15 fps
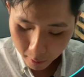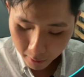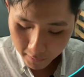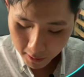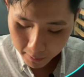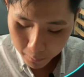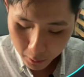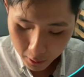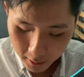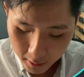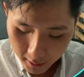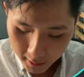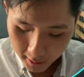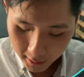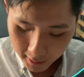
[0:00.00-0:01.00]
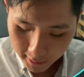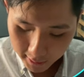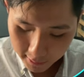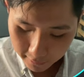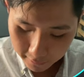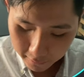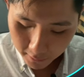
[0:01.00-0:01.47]
of input
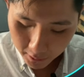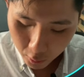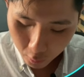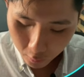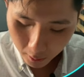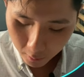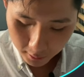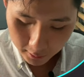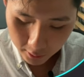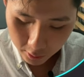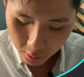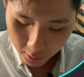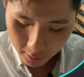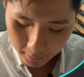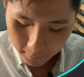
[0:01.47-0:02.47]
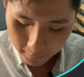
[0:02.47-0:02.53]
is facial recognition.